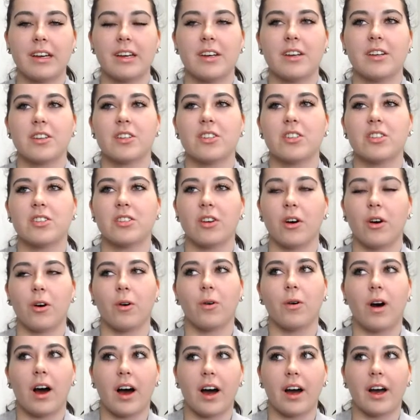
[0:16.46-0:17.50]

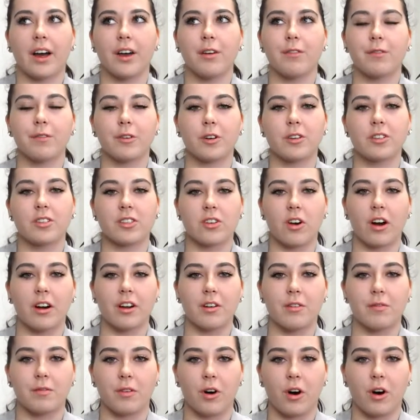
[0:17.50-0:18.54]
So I first got
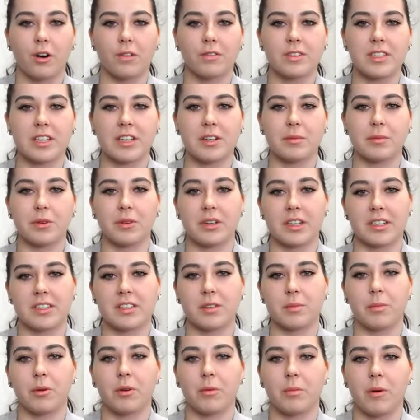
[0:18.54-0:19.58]
involved in
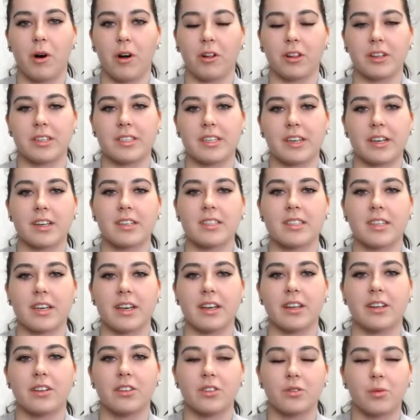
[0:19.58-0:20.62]
municipal politics
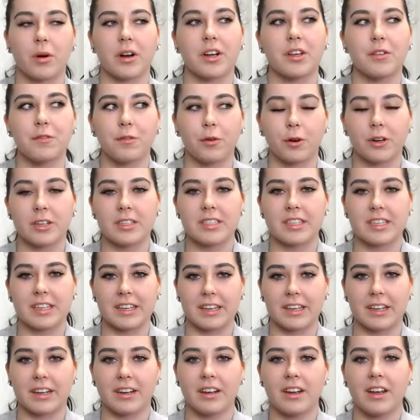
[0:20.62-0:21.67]
in
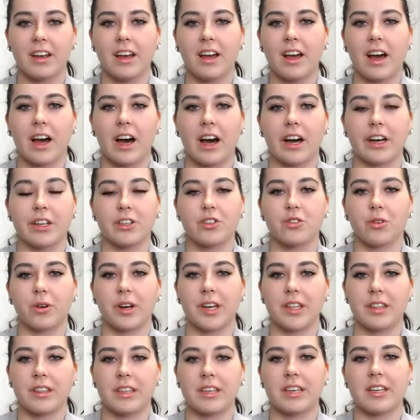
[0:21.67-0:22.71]
2014. I
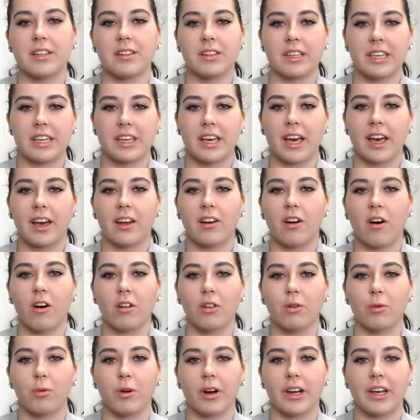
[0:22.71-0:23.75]
joined the Lekan
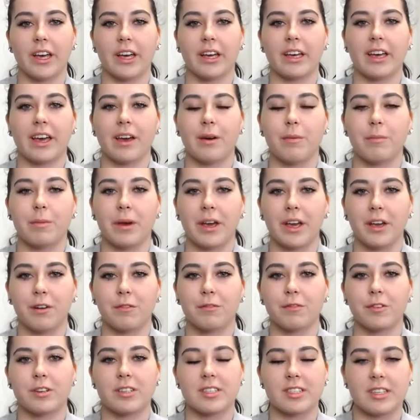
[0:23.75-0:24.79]
Olawoye campaign
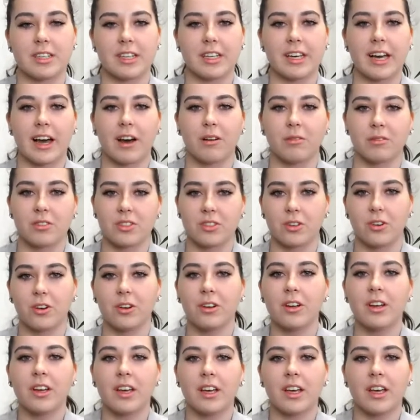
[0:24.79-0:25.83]
for City
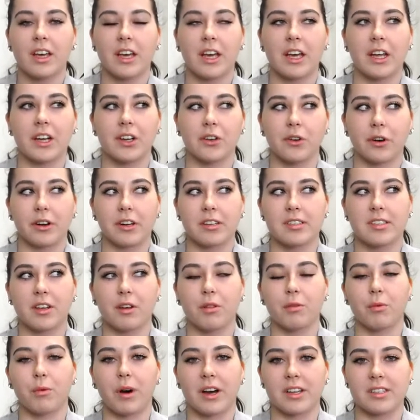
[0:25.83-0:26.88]
Council in York
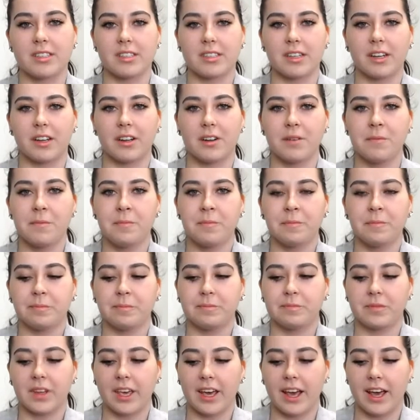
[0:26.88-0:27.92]
South-Weston.
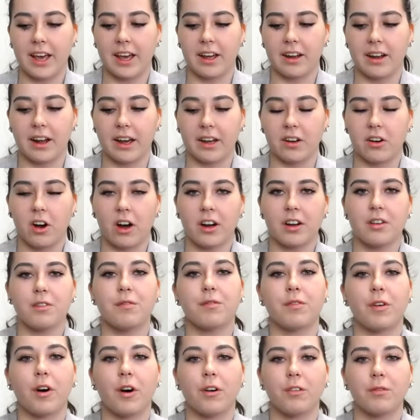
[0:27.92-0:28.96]
And I got
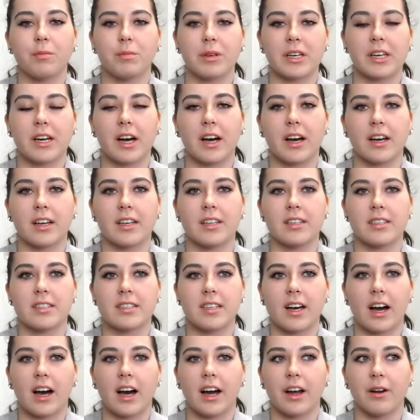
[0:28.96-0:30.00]
involved because
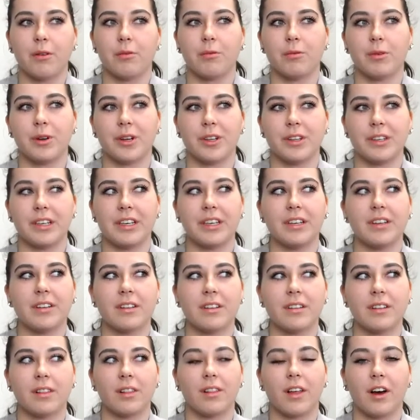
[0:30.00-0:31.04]
I really
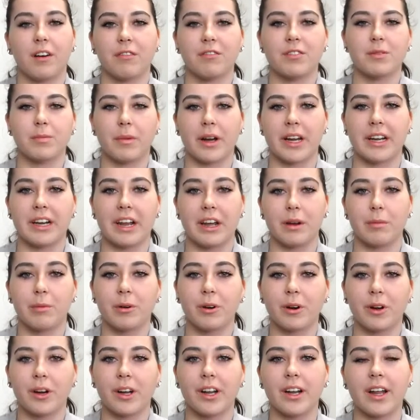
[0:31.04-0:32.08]
loved my
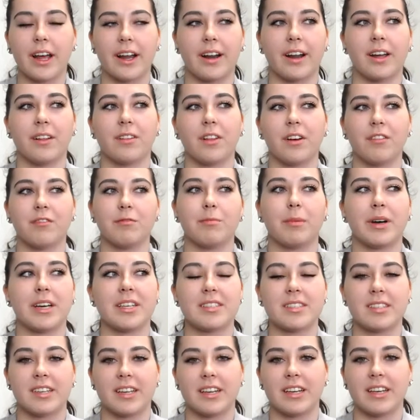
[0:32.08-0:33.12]
neighborhood and I loved my
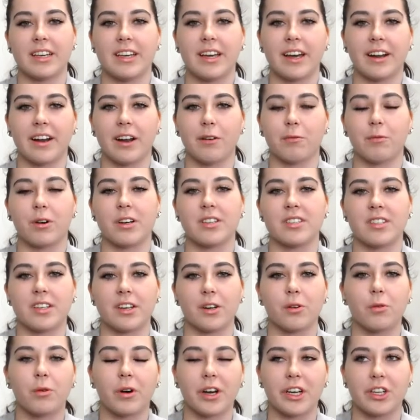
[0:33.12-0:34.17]
city, and I
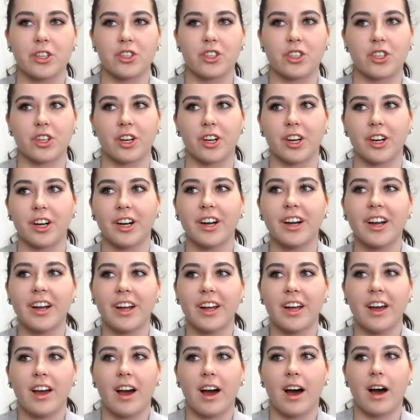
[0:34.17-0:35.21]
wasn't quite sure
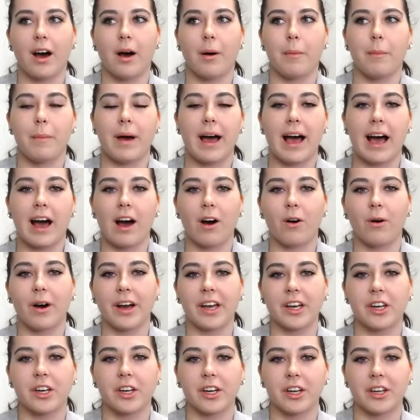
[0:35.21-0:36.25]
um, how
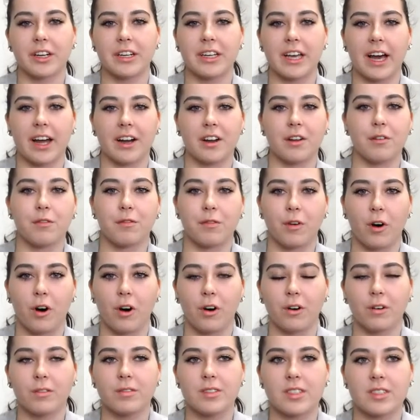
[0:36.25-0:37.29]
I could get
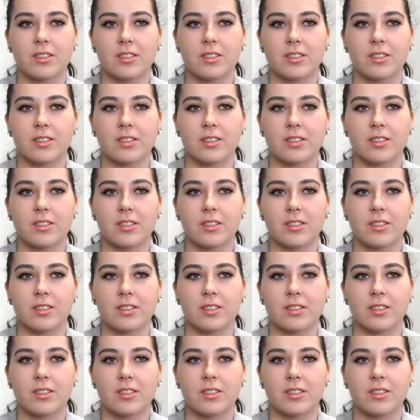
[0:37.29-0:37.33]
involved.